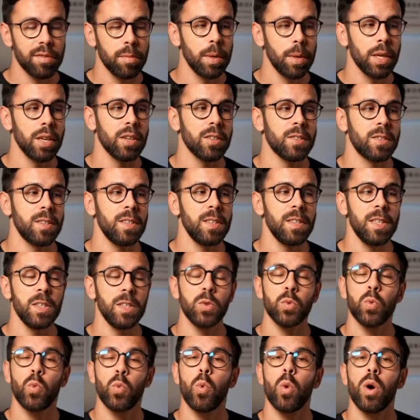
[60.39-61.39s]
because this is
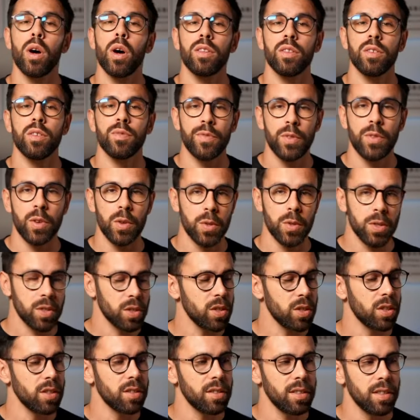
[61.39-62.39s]
one of those
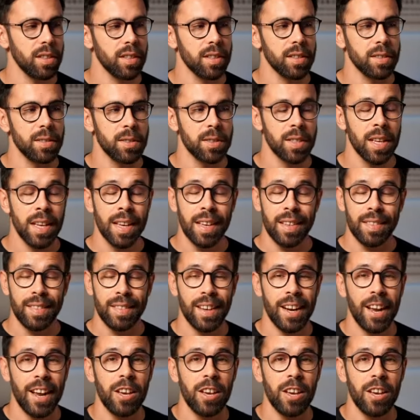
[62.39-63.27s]
shortcuts that I